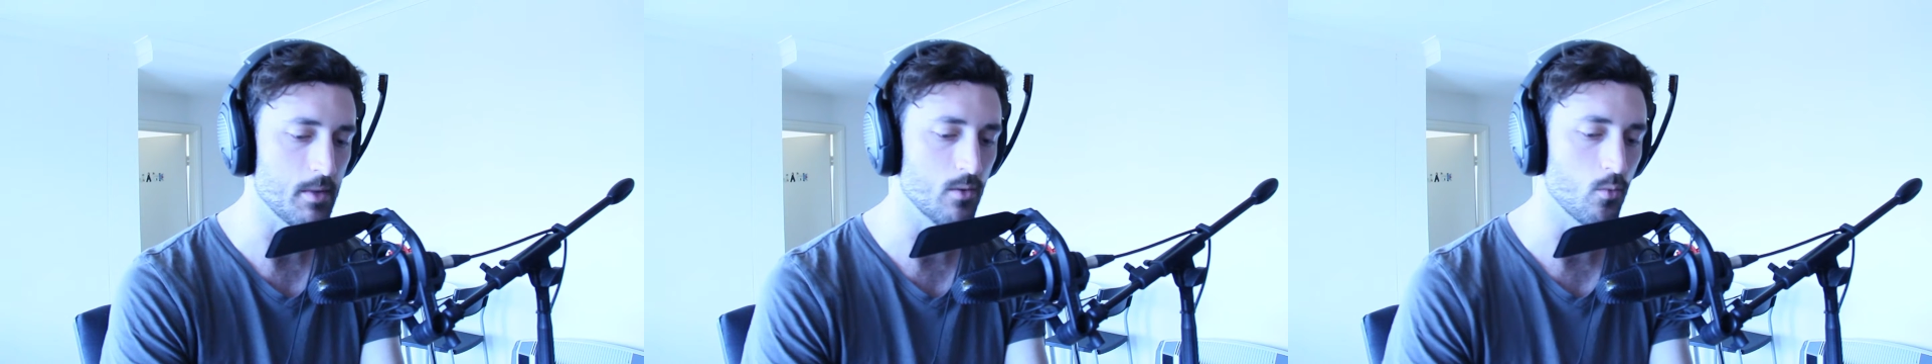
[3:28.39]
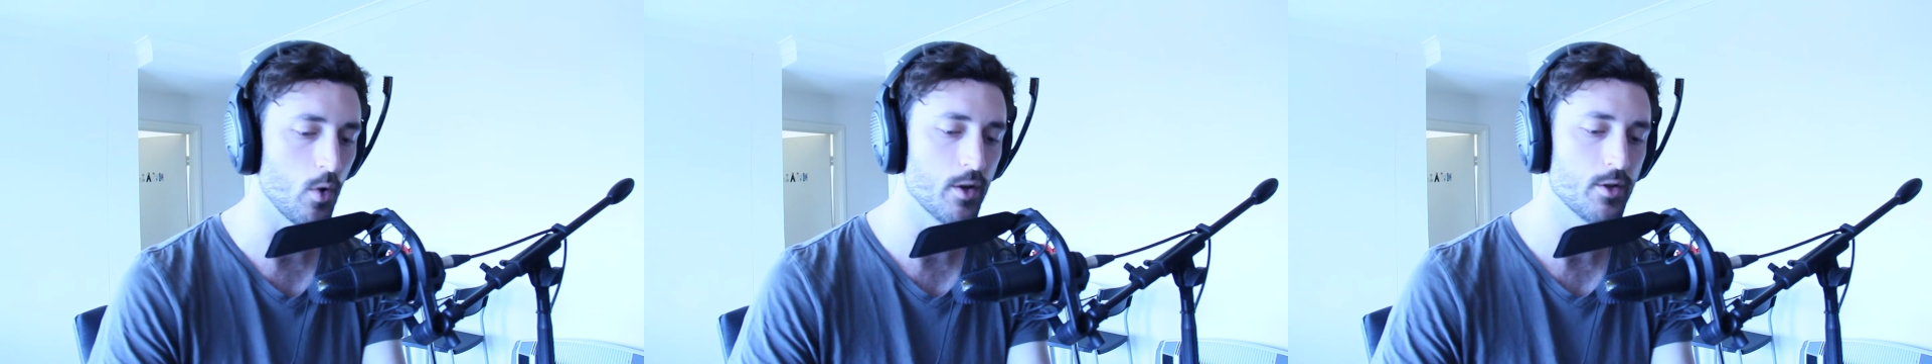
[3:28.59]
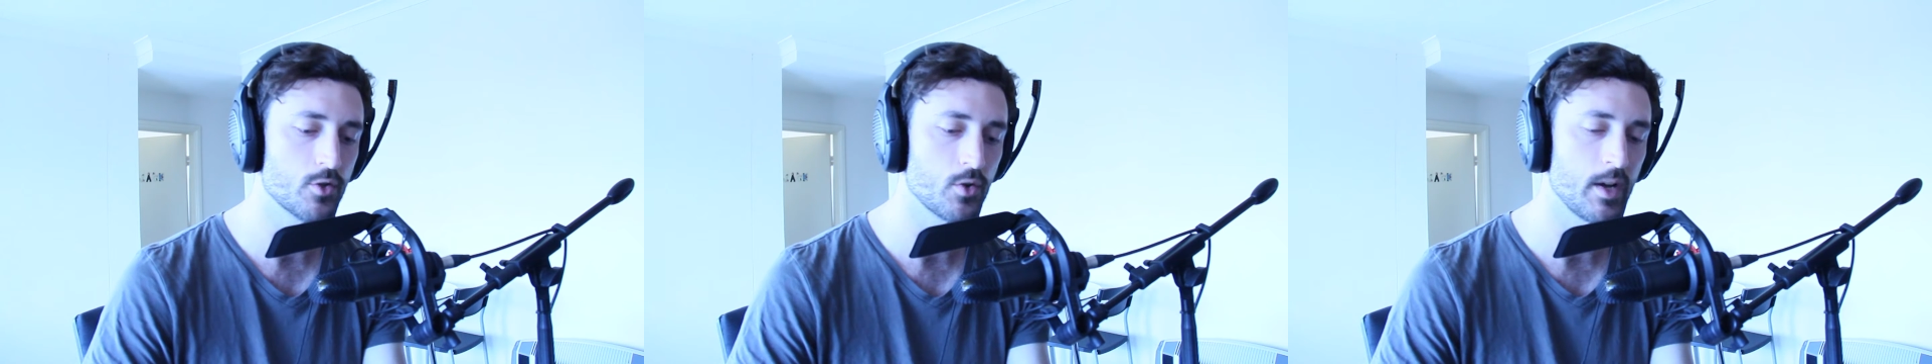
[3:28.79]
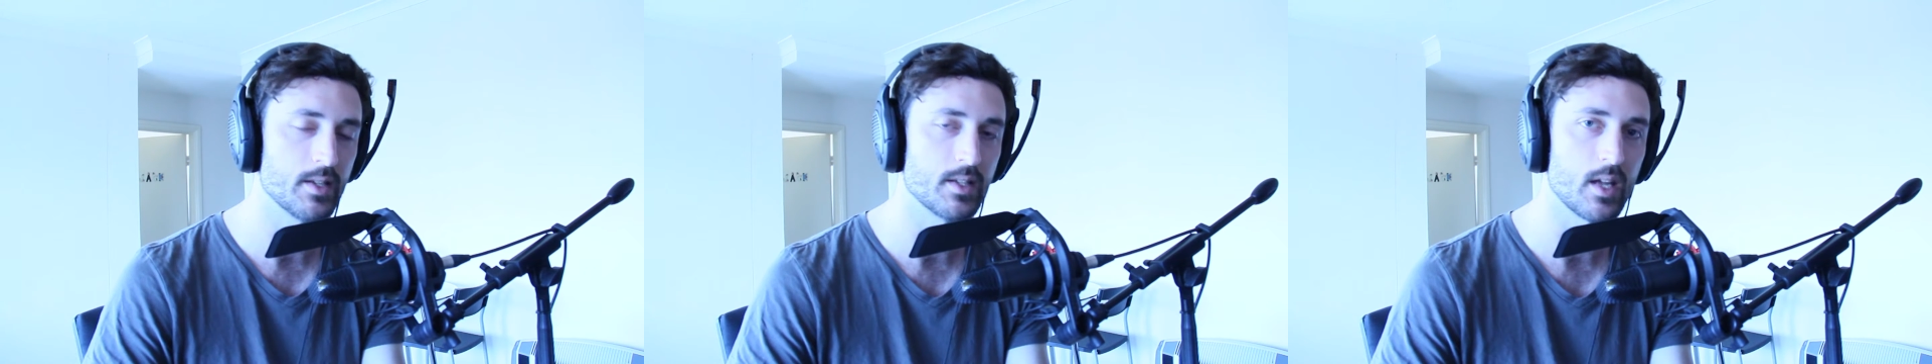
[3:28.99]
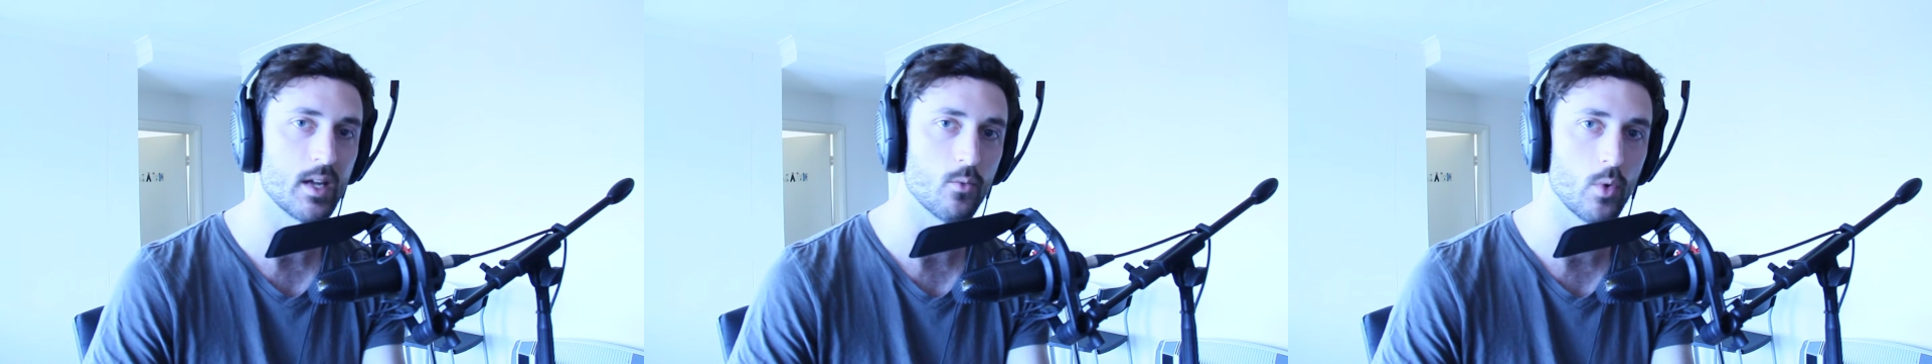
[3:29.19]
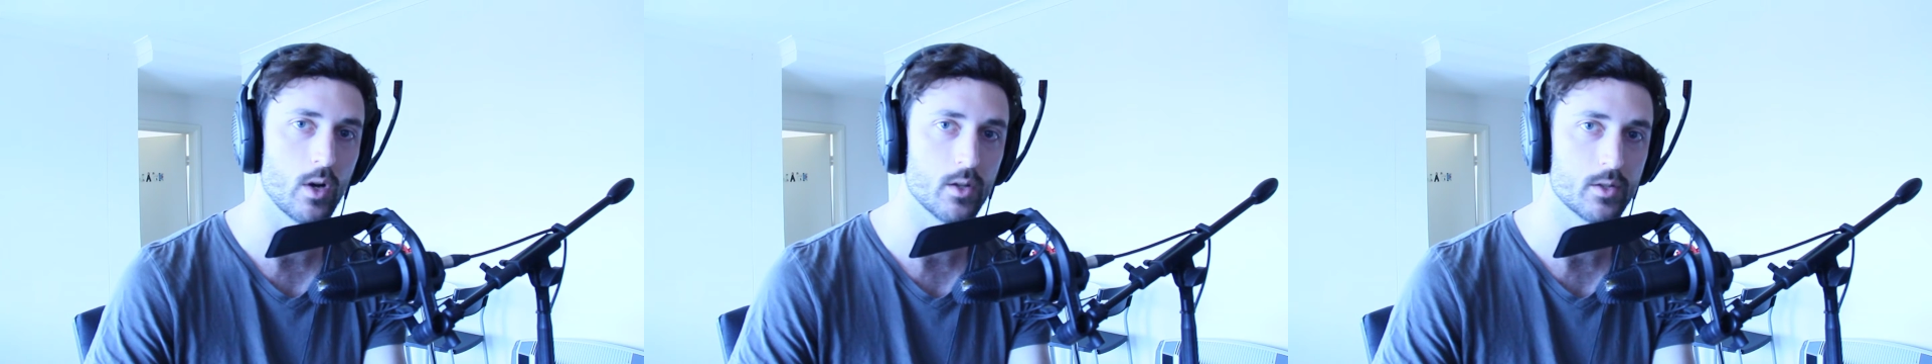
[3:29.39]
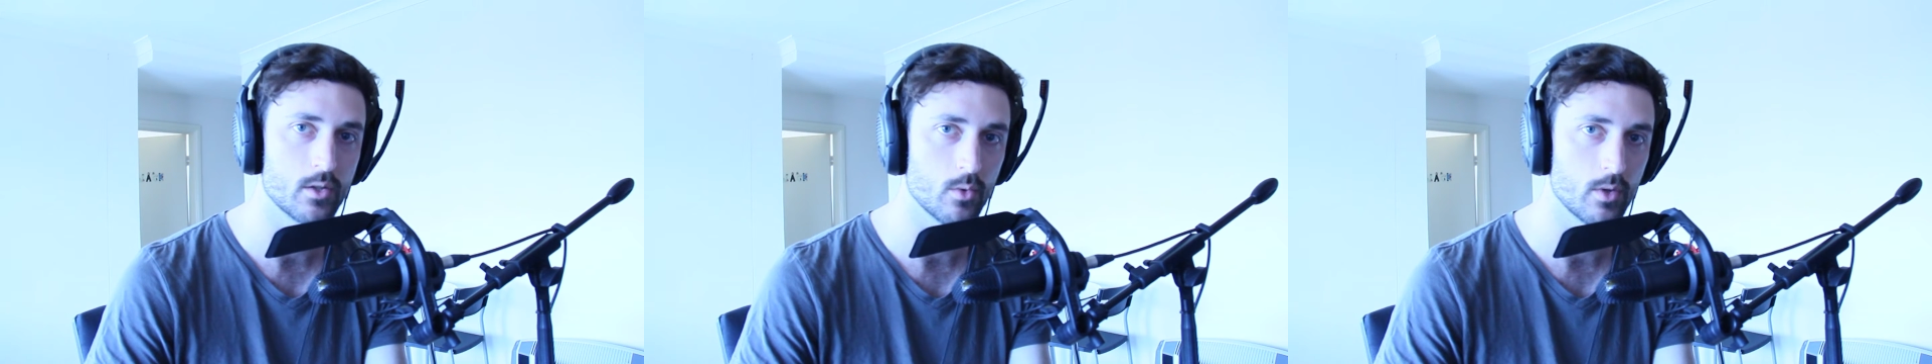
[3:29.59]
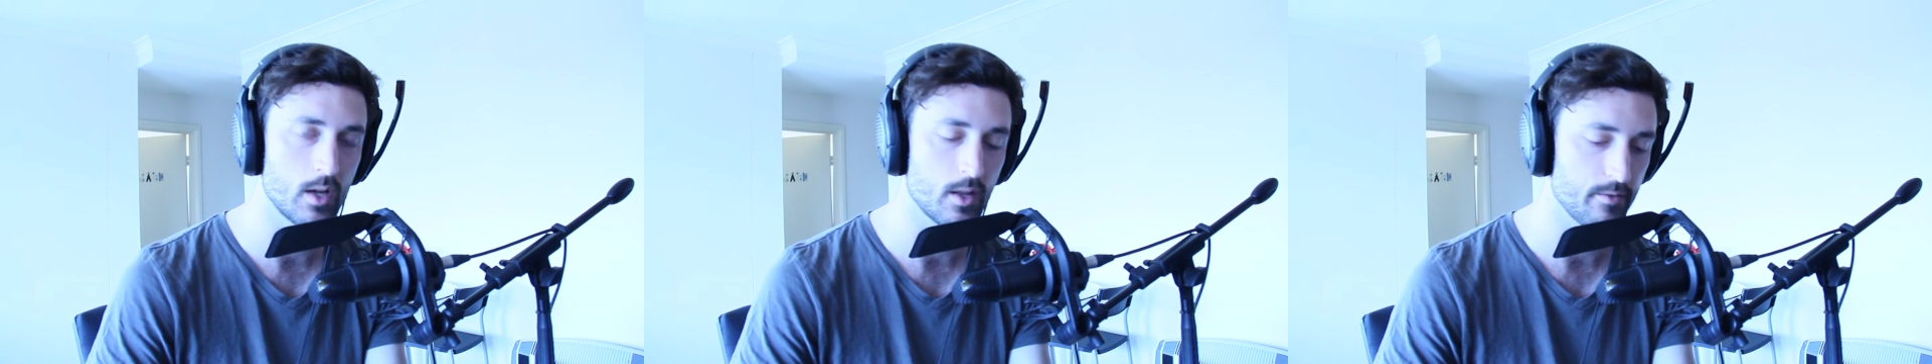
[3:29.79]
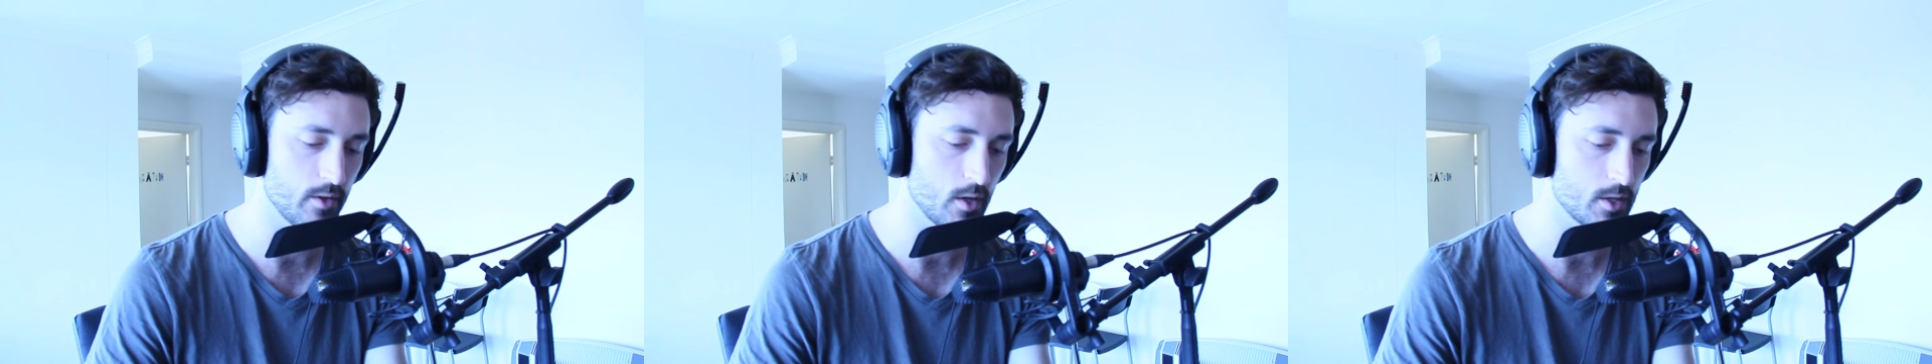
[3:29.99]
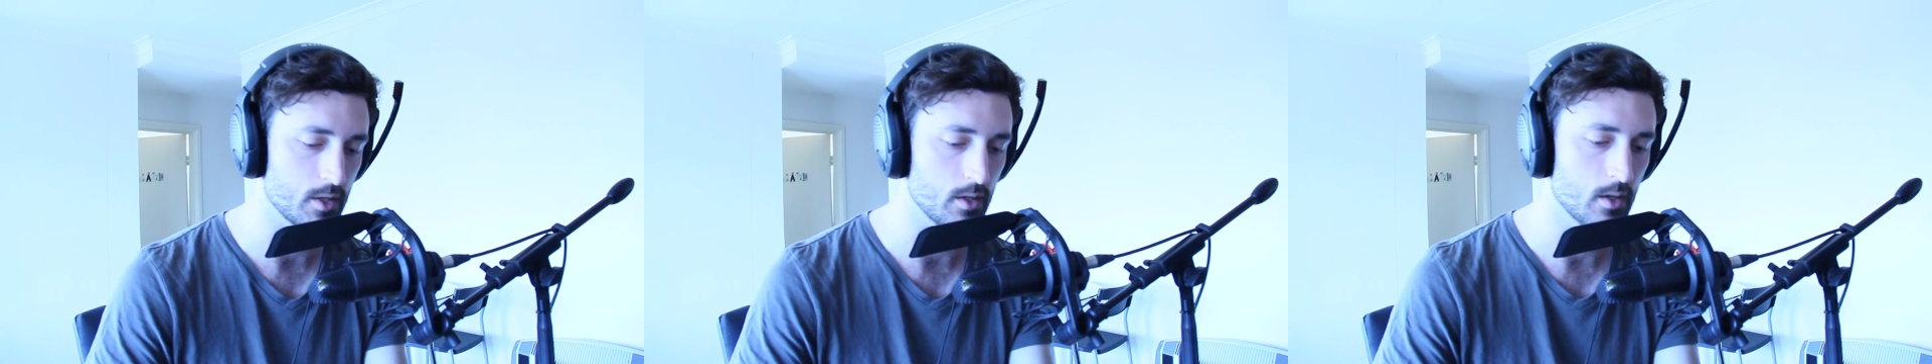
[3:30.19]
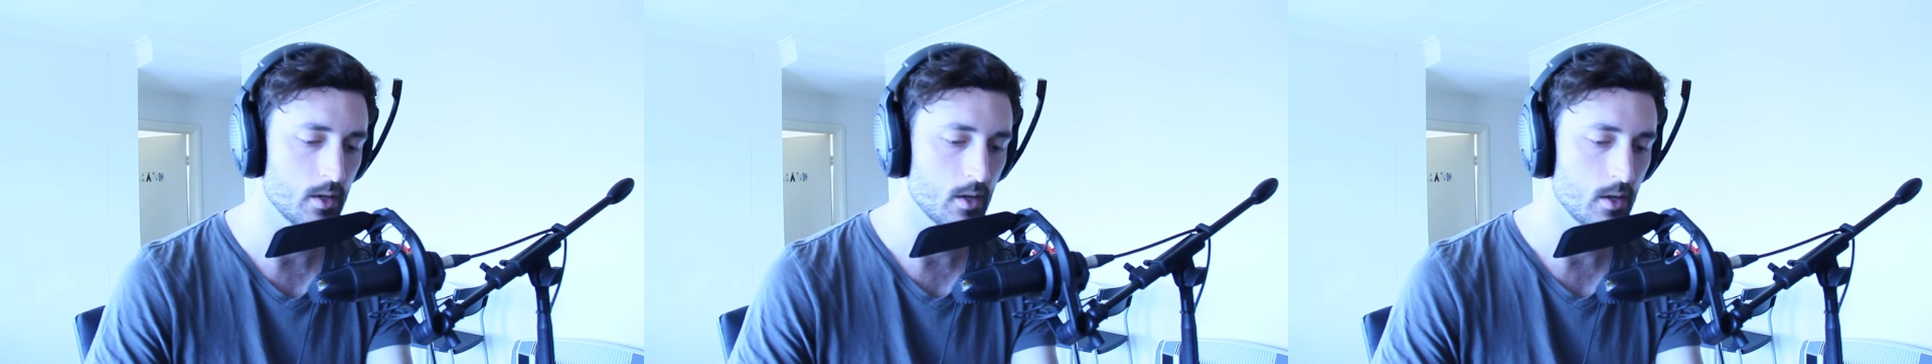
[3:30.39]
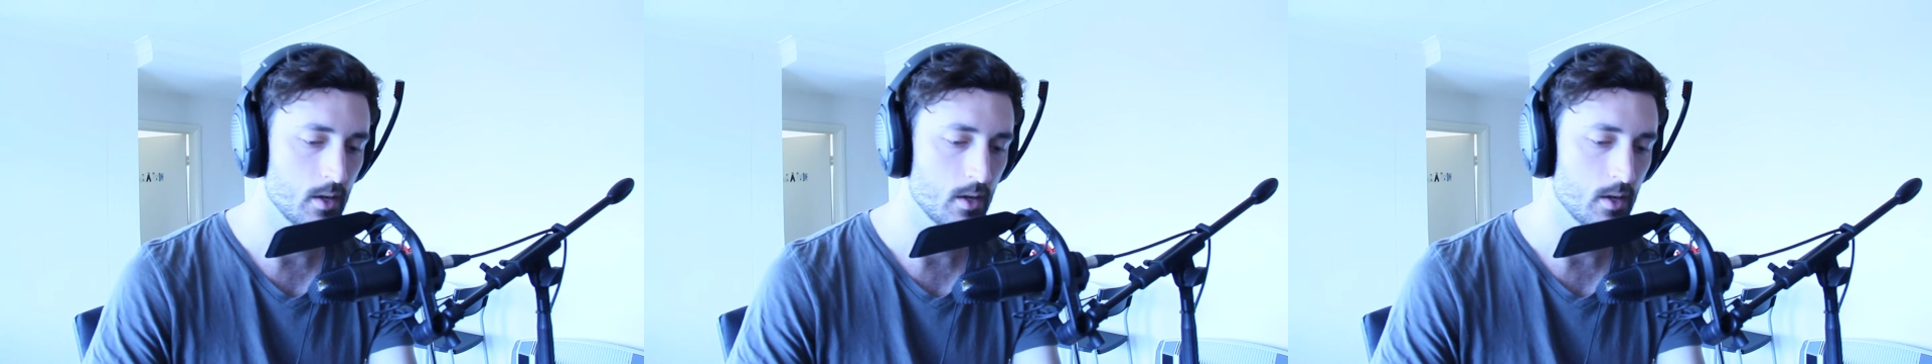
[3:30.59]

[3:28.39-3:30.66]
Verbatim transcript: it won't translate well to another version.